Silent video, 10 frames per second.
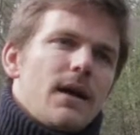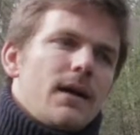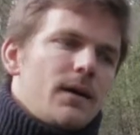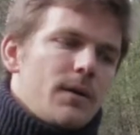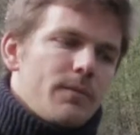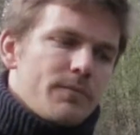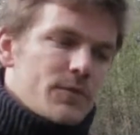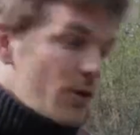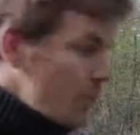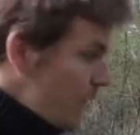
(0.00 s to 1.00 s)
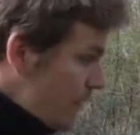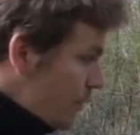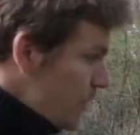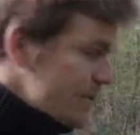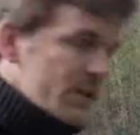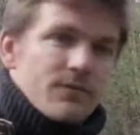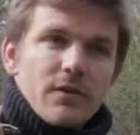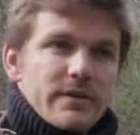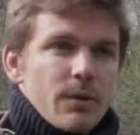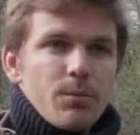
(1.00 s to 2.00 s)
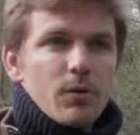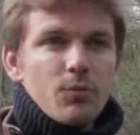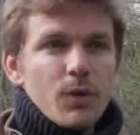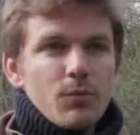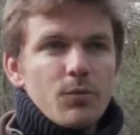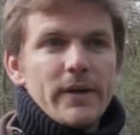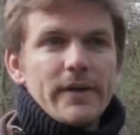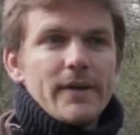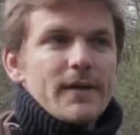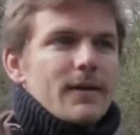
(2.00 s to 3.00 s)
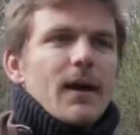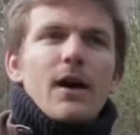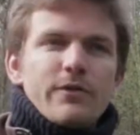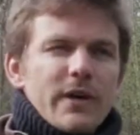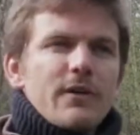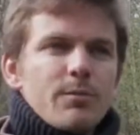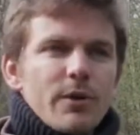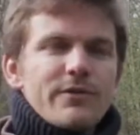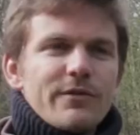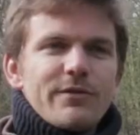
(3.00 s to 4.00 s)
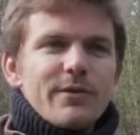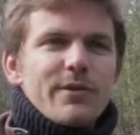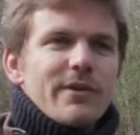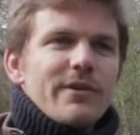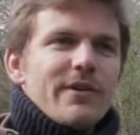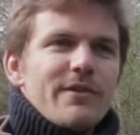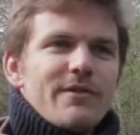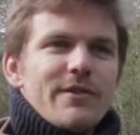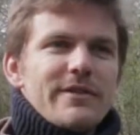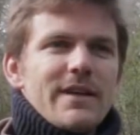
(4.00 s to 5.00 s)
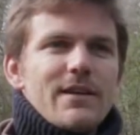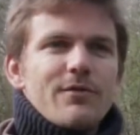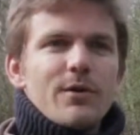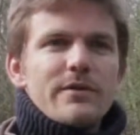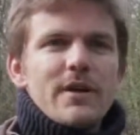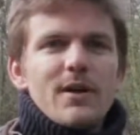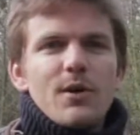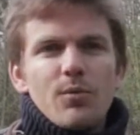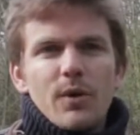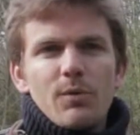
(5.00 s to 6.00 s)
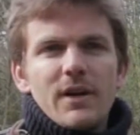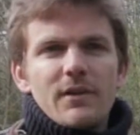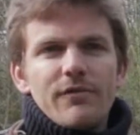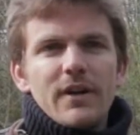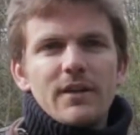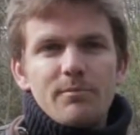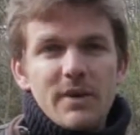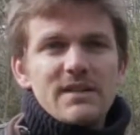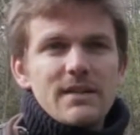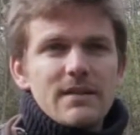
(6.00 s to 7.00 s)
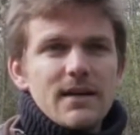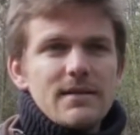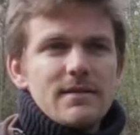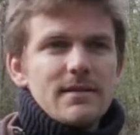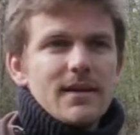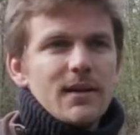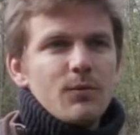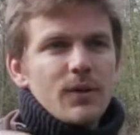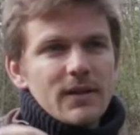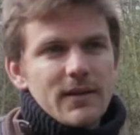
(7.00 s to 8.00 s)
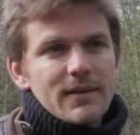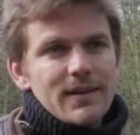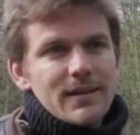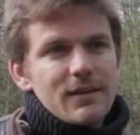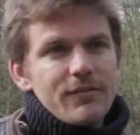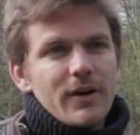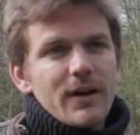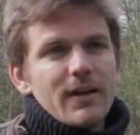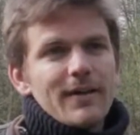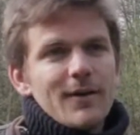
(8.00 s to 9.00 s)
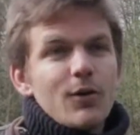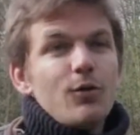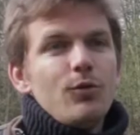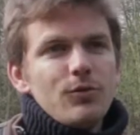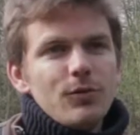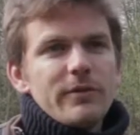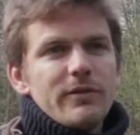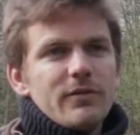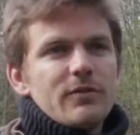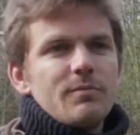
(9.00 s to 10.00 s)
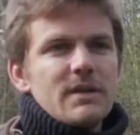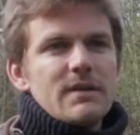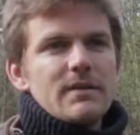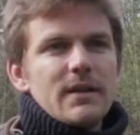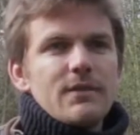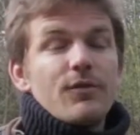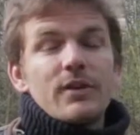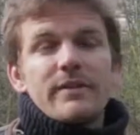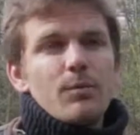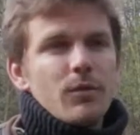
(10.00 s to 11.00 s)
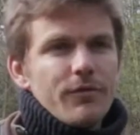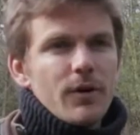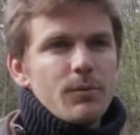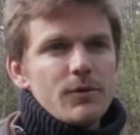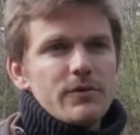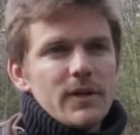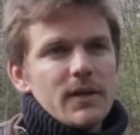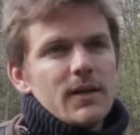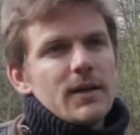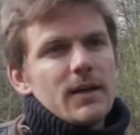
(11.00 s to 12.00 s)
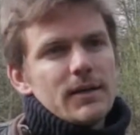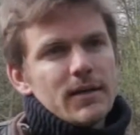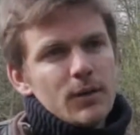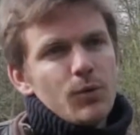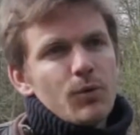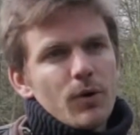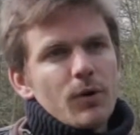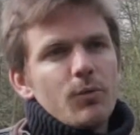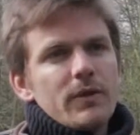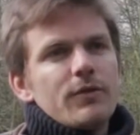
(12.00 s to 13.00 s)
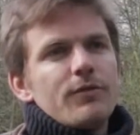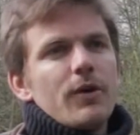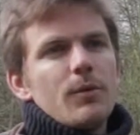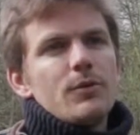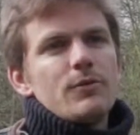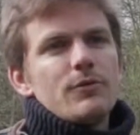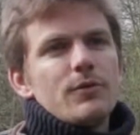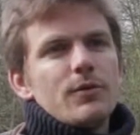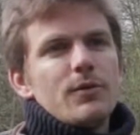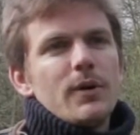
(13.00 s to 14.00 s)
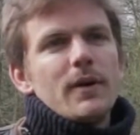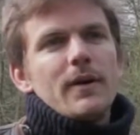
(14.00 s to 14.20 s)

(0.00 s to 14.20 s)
So we have projects, for example, where we outside of Brussels or of the city, of course, where we can find pesticides and we can identify who uses those pesticides, for example, farmers. And then we work with those farmers to